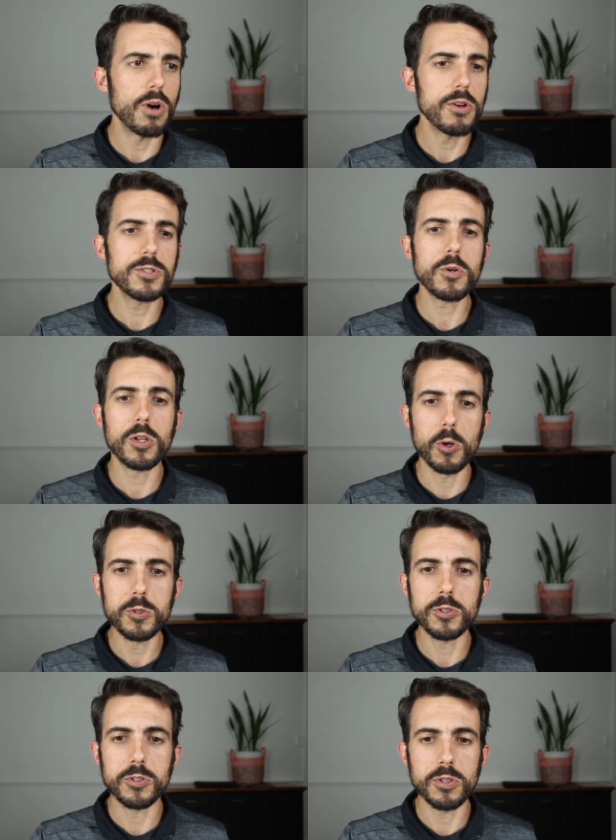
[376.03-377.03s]
also
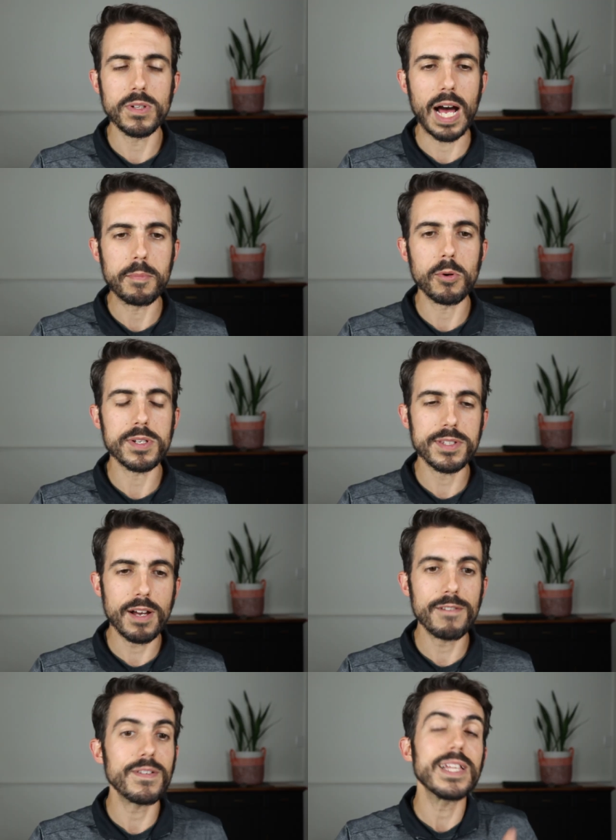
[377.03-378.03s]
closer to a lot more
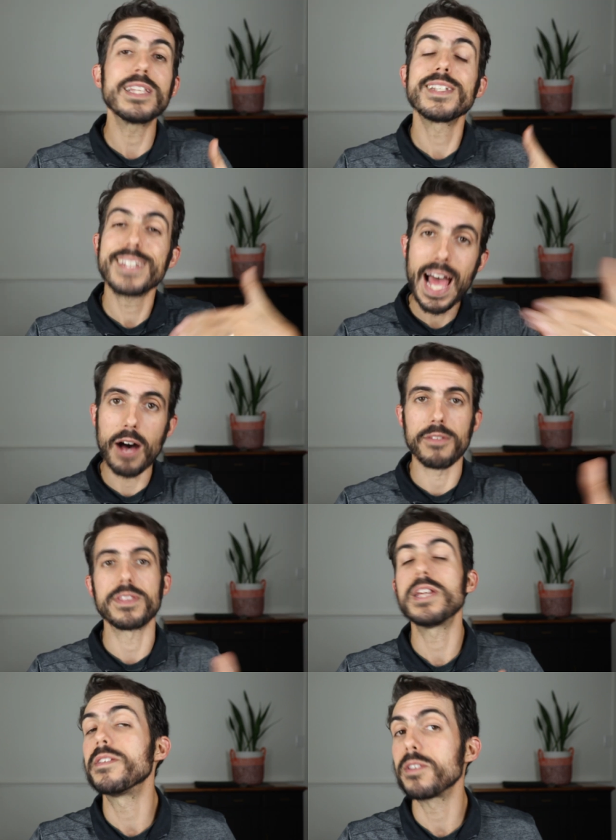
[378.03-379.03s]
stuff
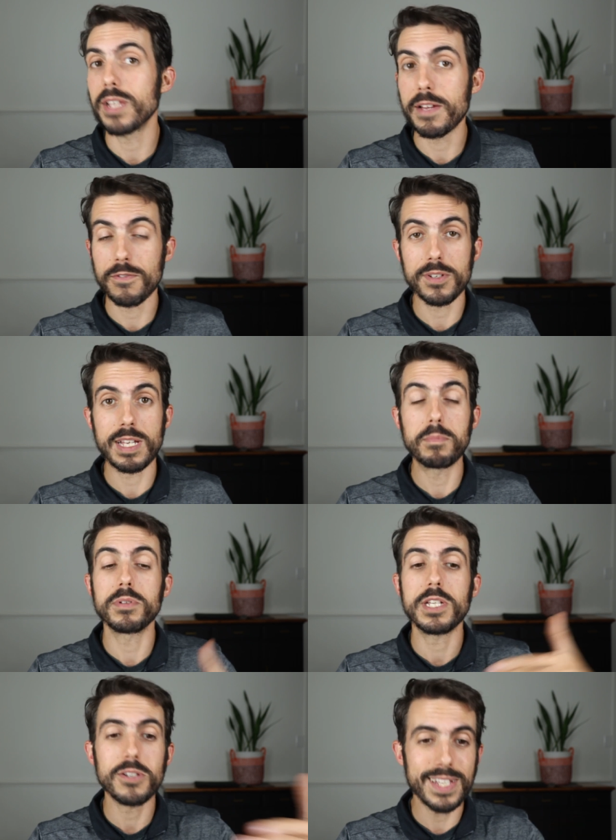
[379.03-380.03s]
south, in like for example
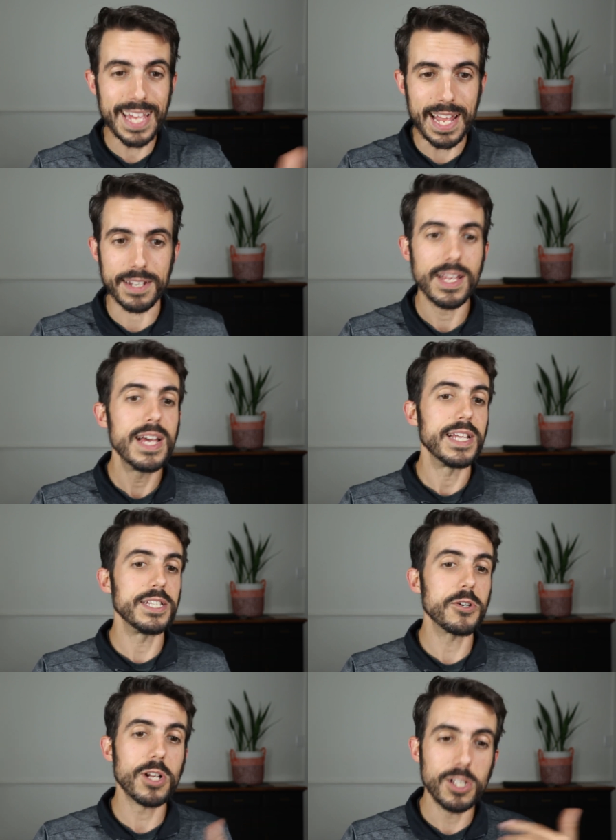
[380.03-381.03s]
near Ghent,
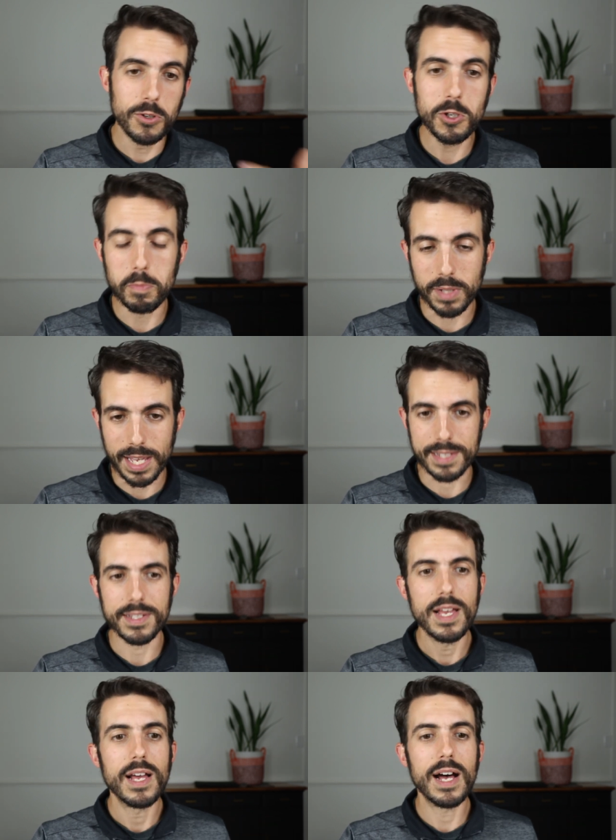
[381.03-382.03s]
near Colonial Place,